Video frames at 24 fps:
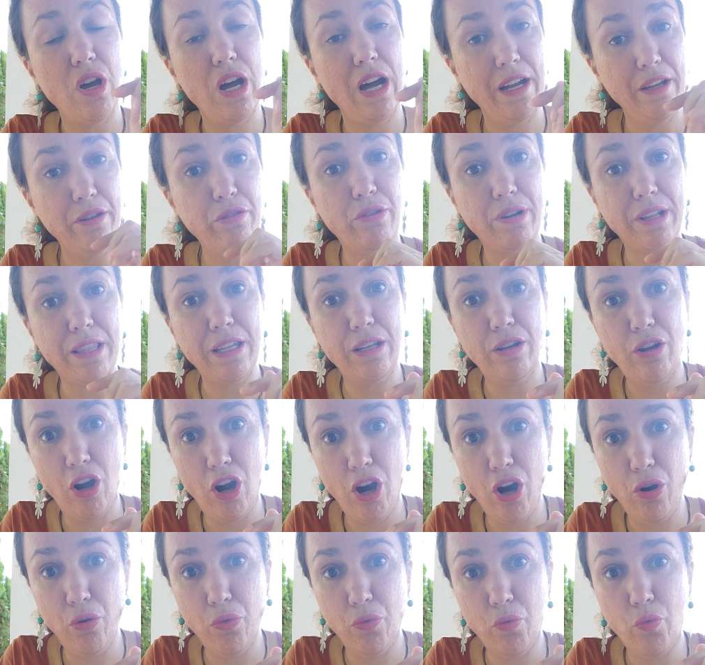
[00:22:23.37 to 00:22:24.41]
we already
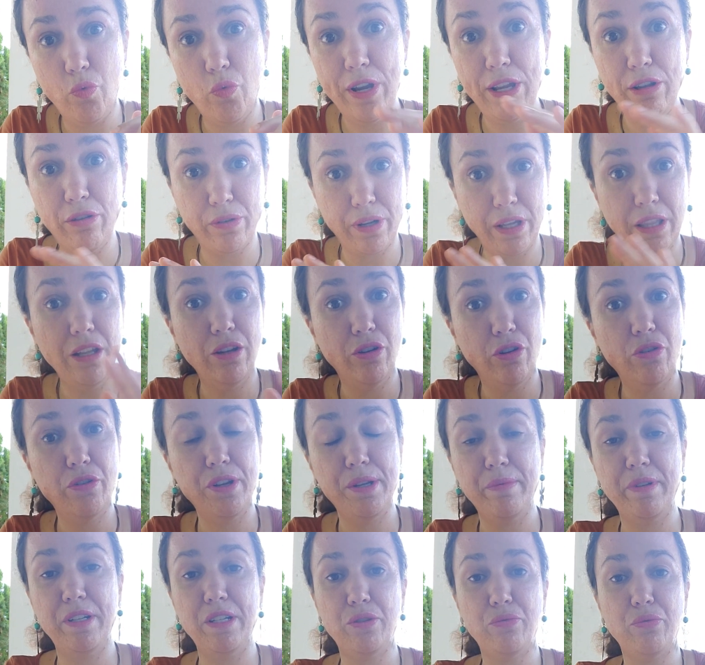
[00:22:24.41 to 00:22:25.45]
know
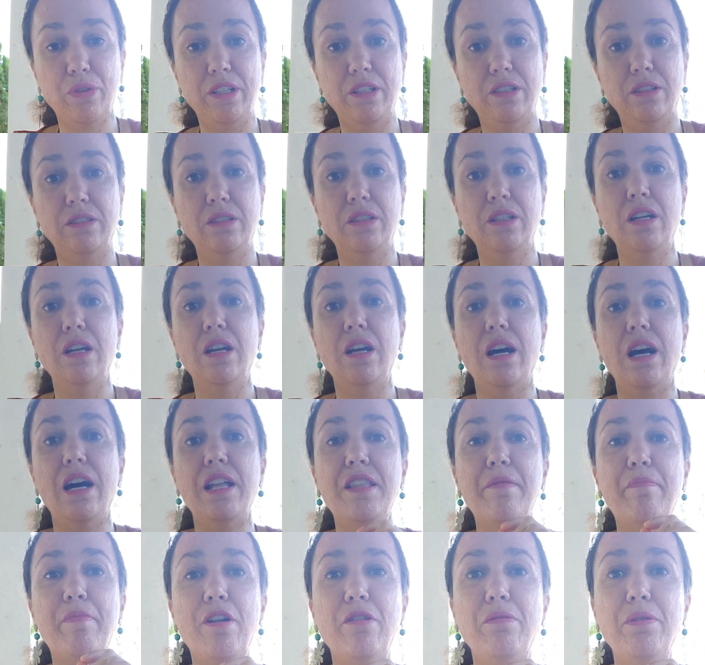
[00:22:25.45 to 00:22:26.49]
in Venezuela. And
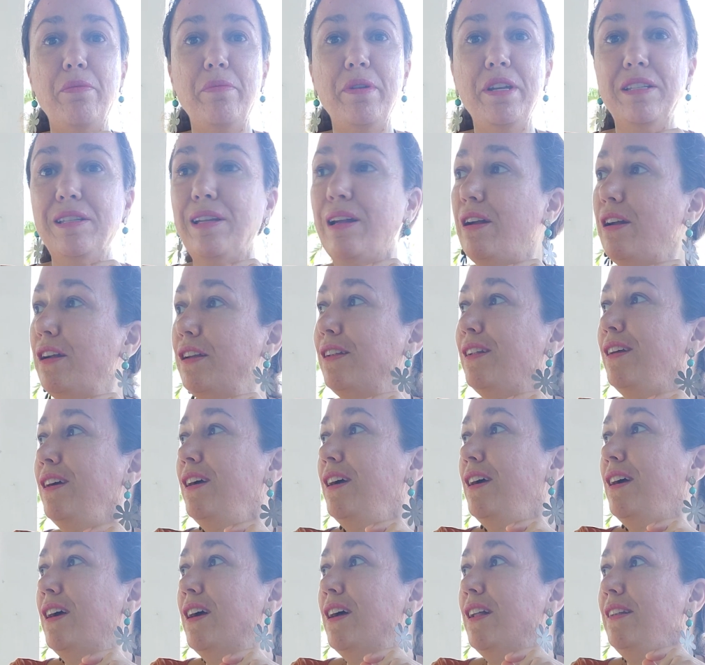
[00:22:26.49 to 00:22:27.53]
the problem is that
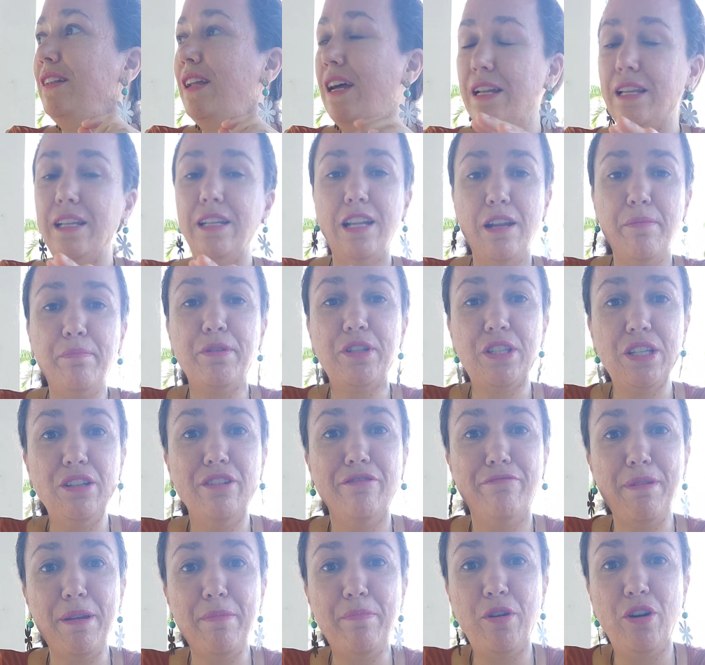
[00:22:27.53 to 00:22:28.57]
99%
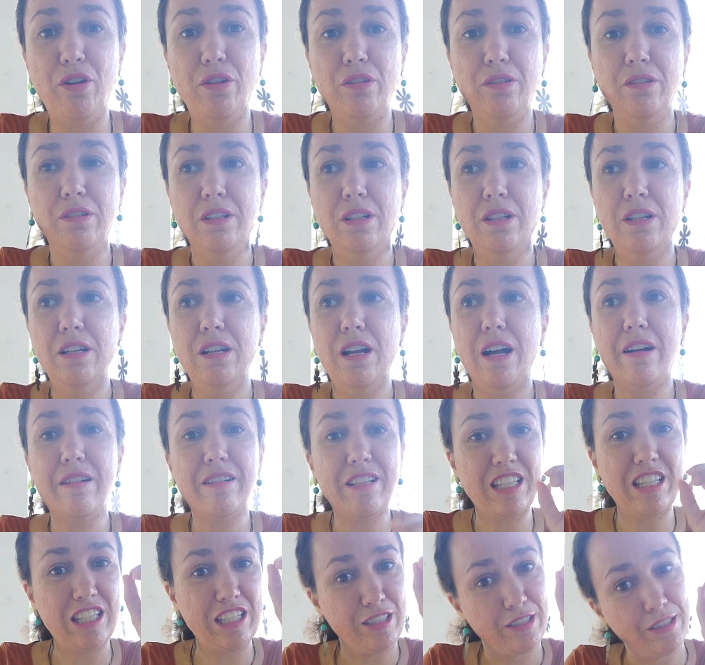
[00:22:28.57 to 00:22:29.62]
of people are
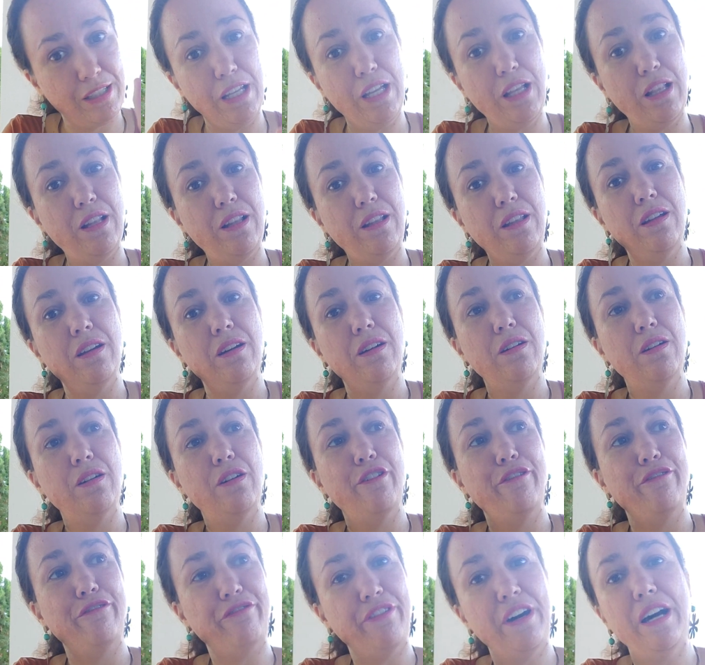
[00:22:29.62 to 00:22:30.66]
still
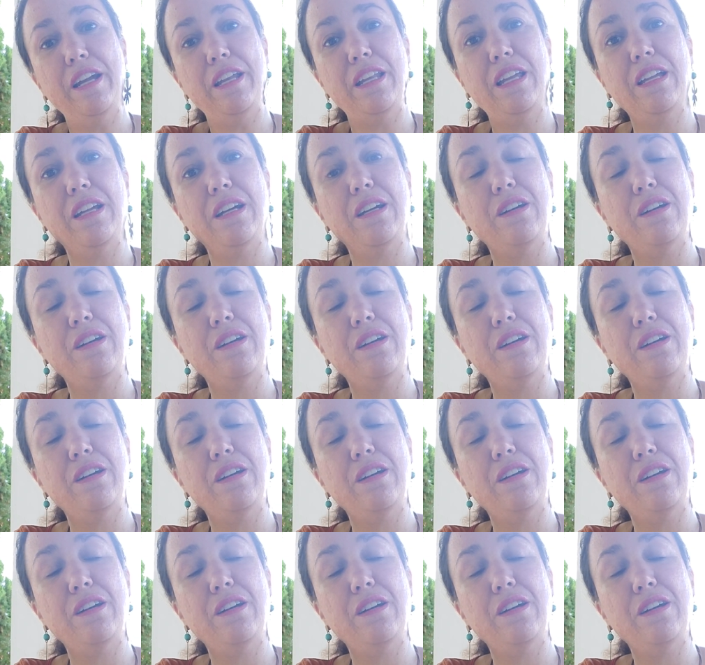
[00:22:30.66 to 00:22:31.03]
fighting